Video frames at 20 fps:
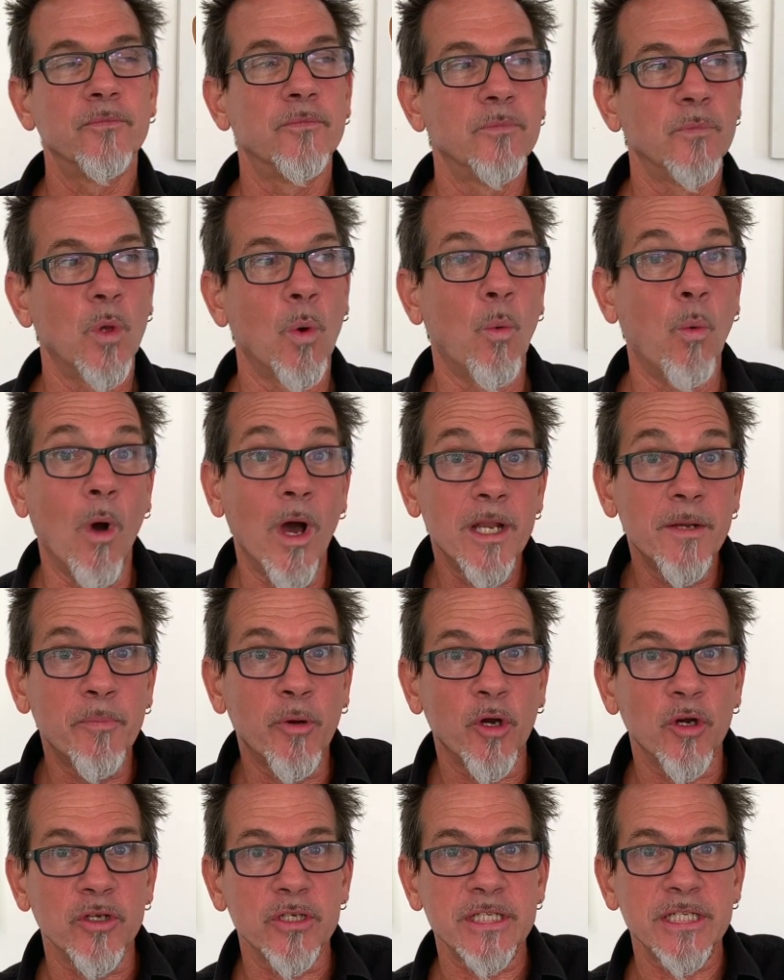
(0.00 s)
One
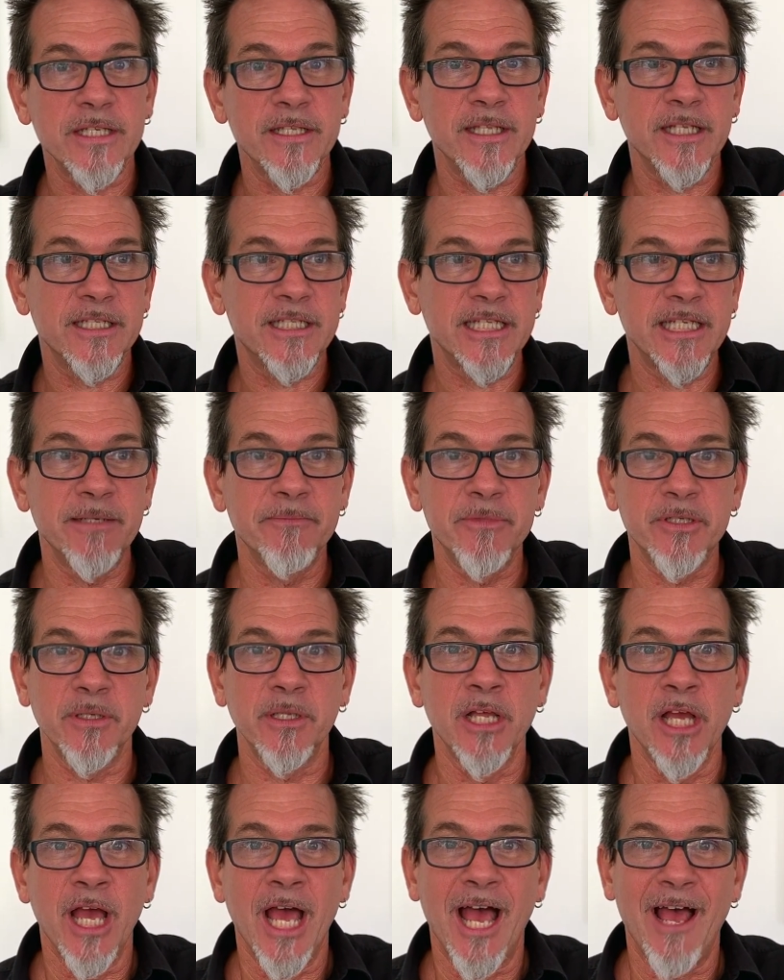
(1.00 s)
person that seemed
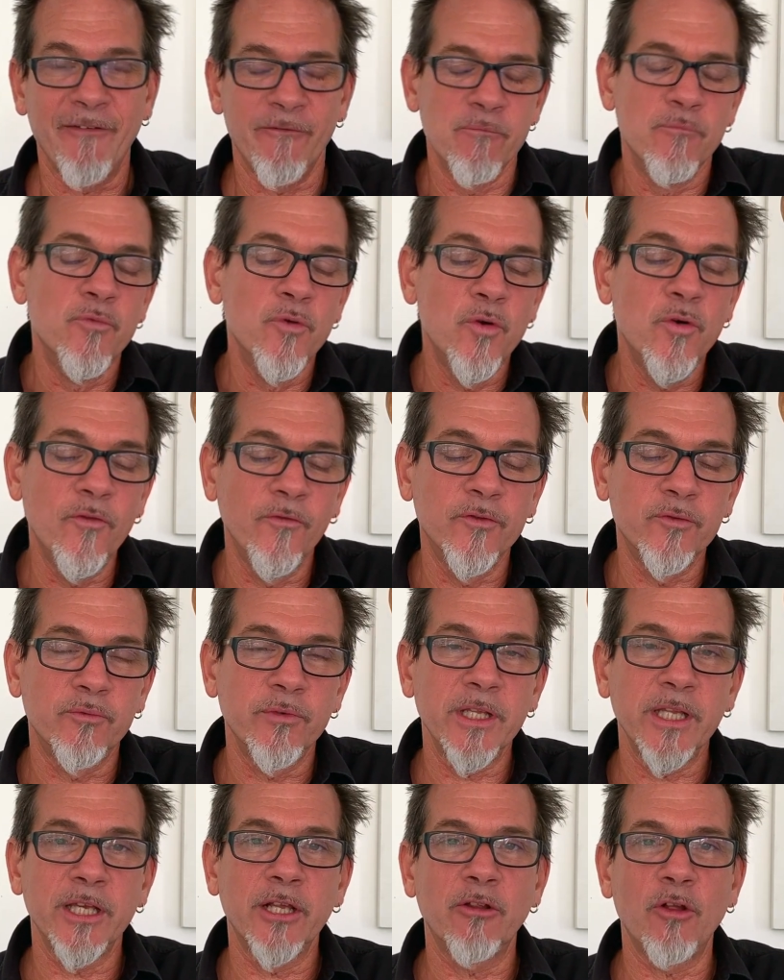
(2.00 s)
to have moved
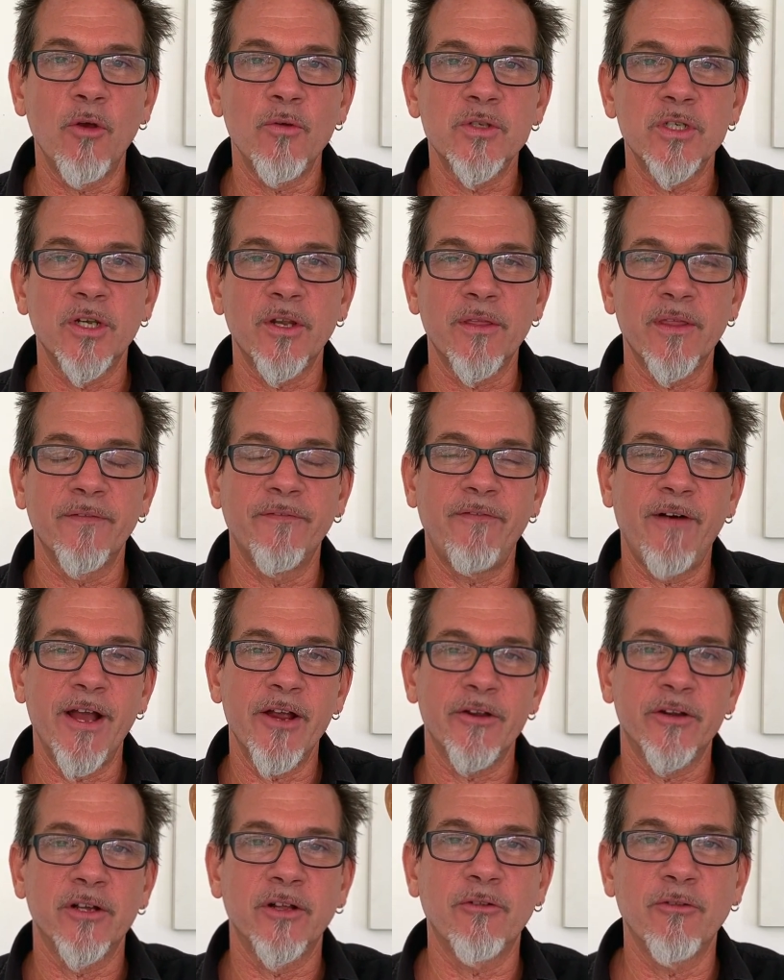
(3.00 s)
really closer to the
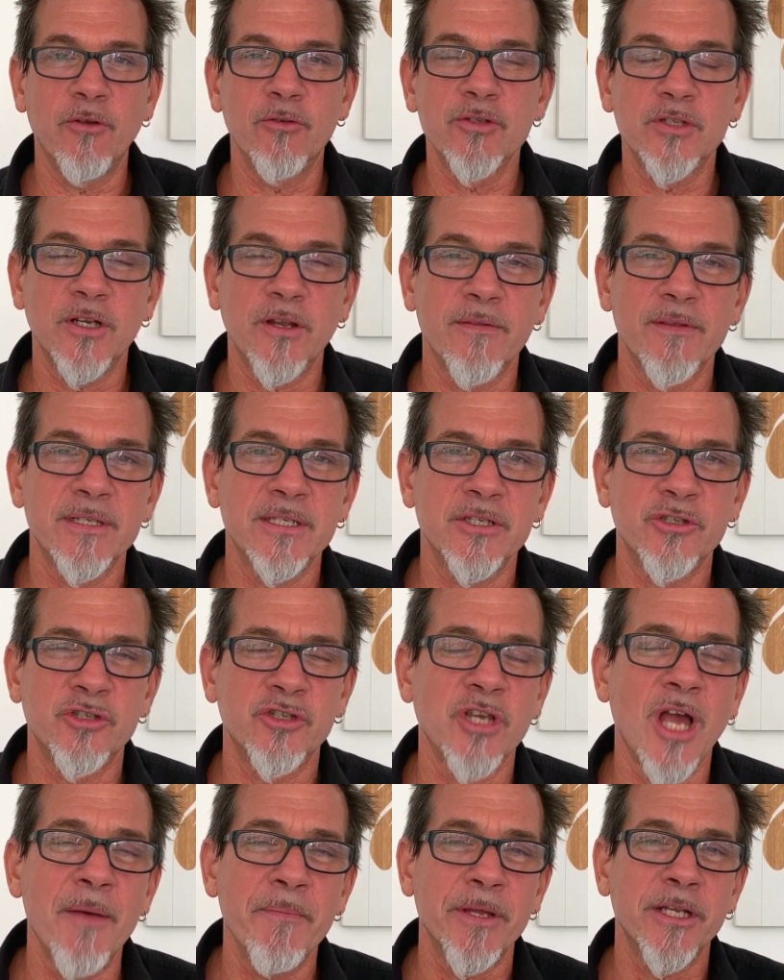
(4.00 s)
fire and closer to the
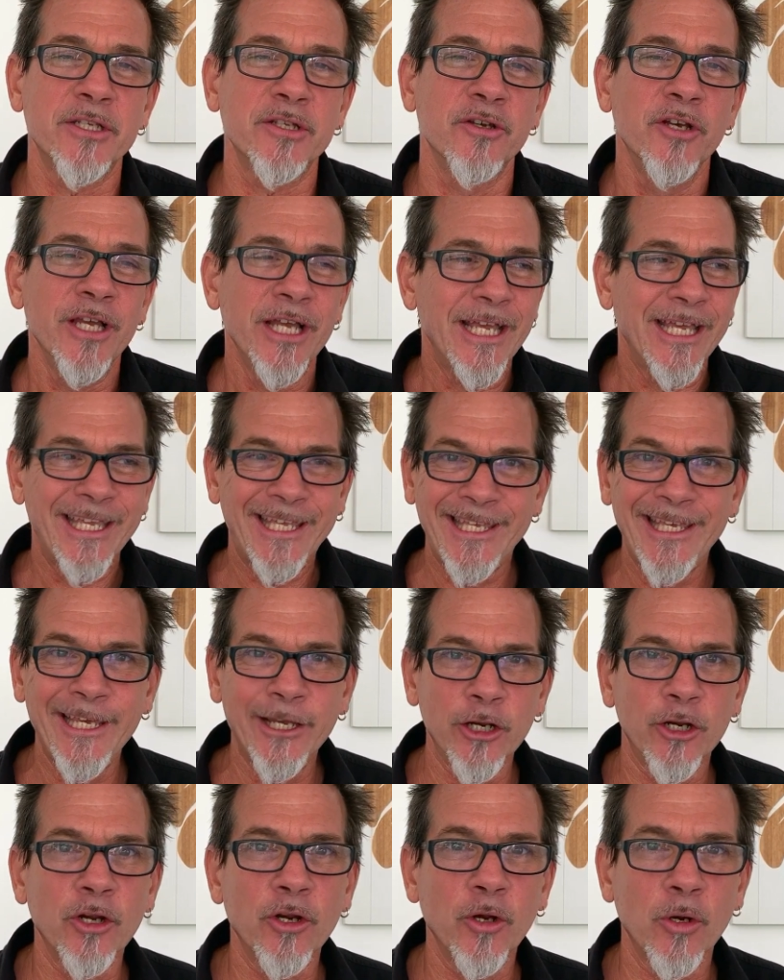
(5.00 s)
shaman to
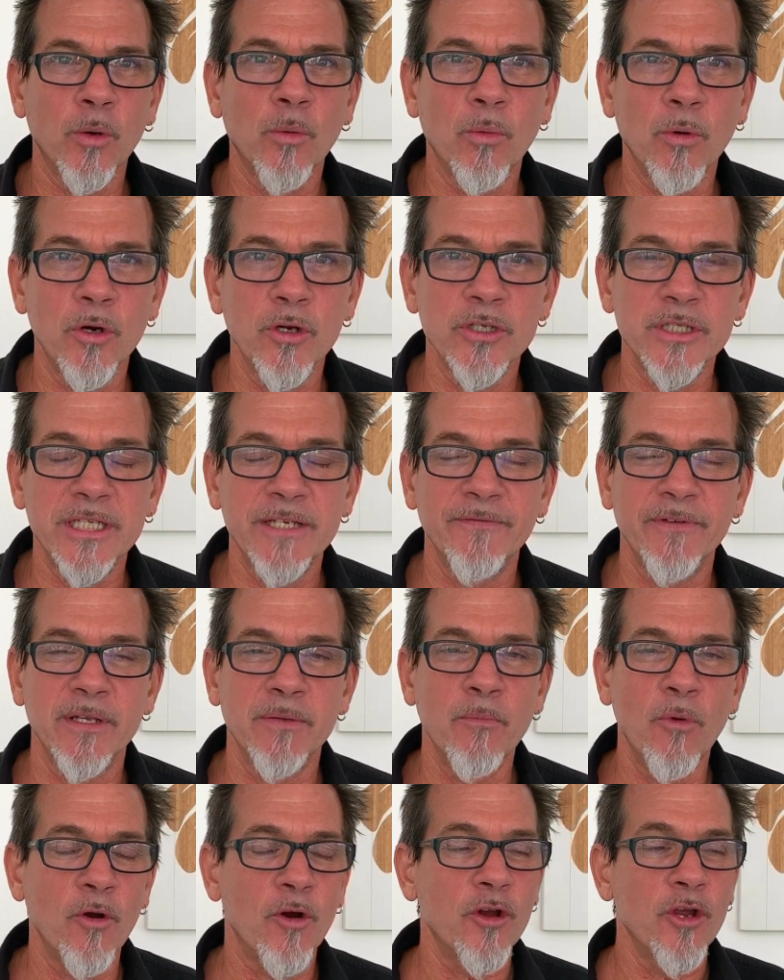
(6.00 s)
hear her words even
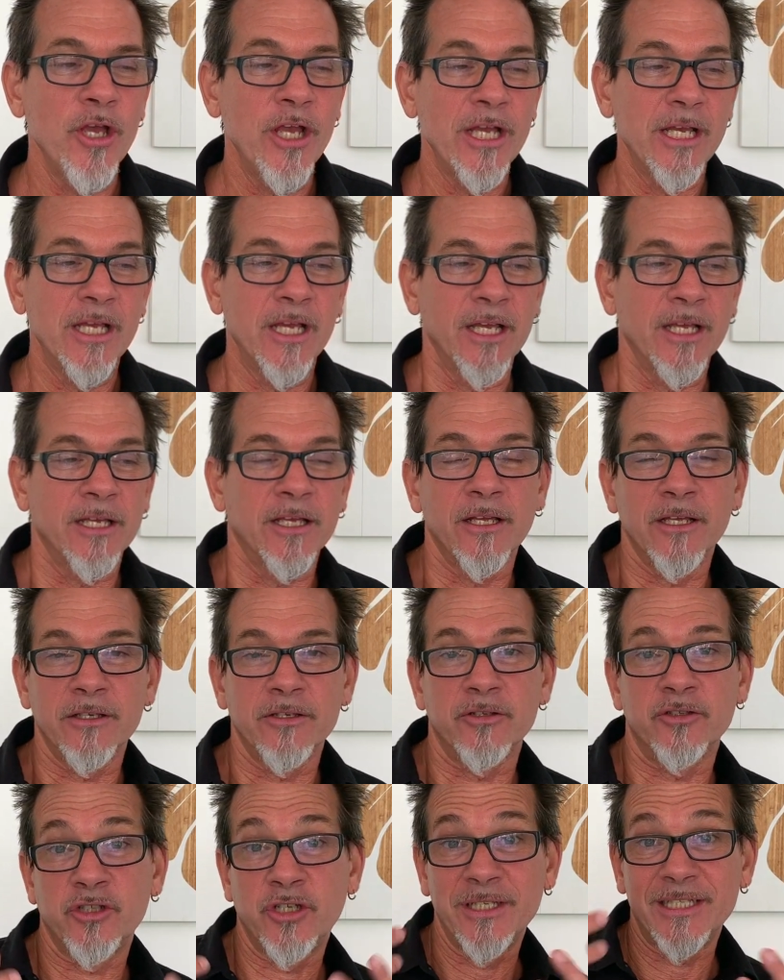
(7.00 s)
more,
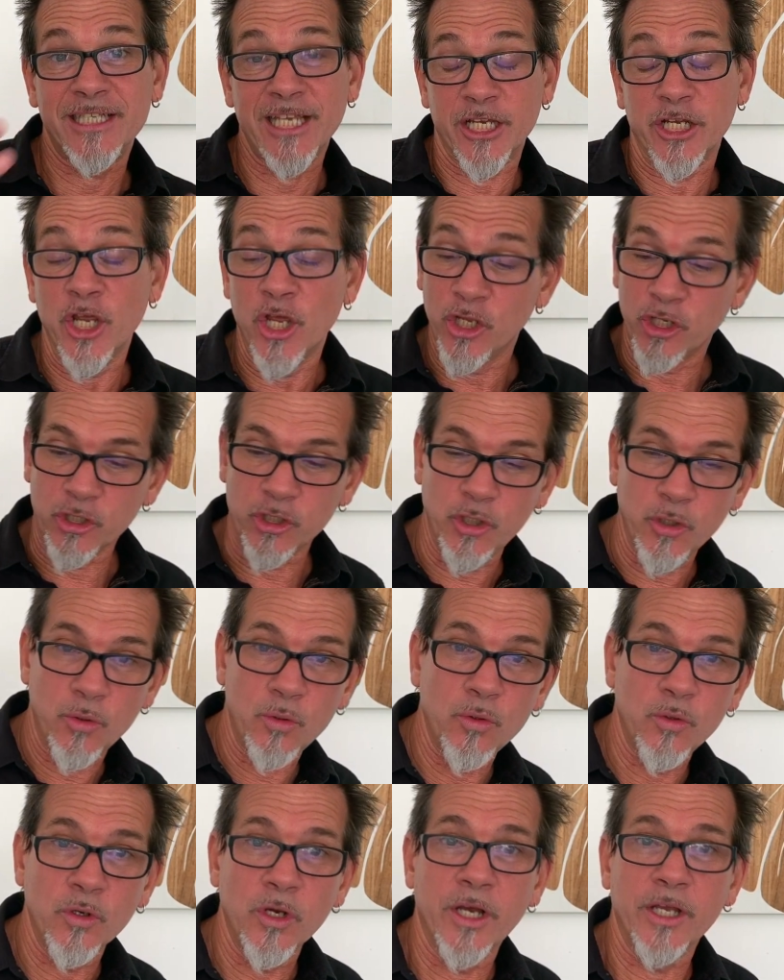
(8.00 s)
she said,
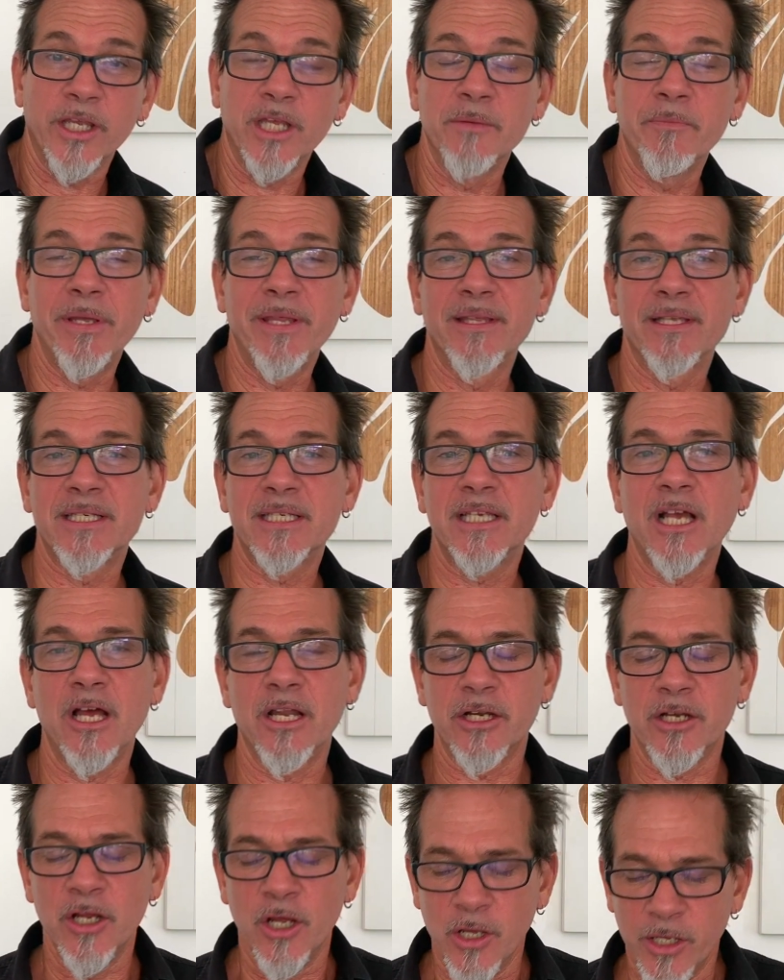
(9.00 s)
you can be the
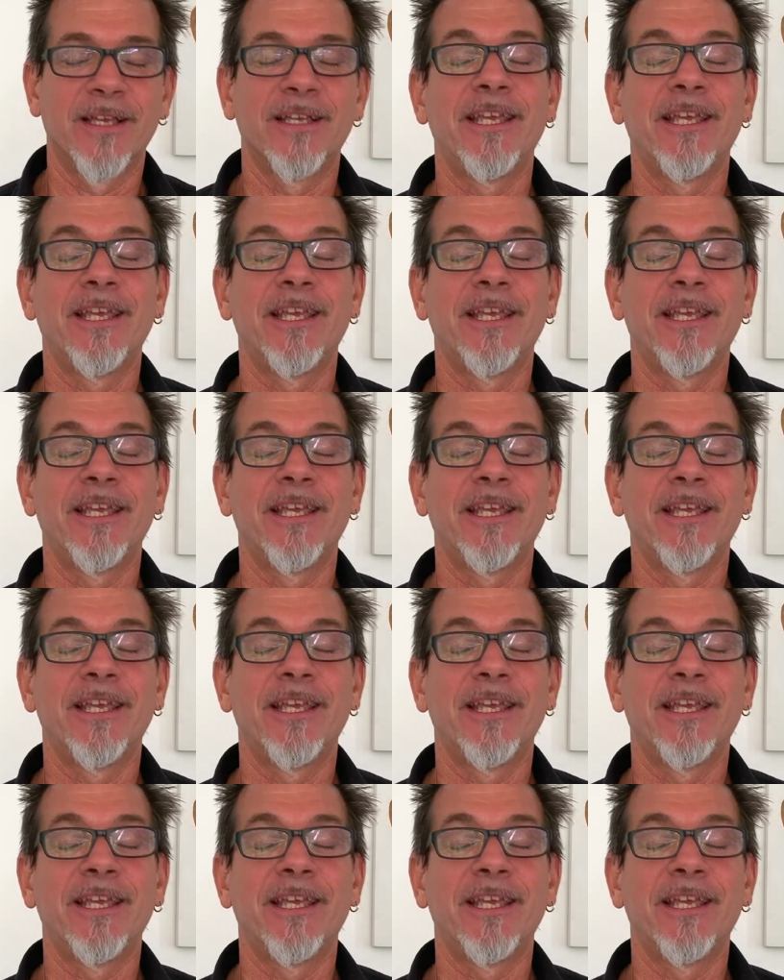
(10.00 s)
sun.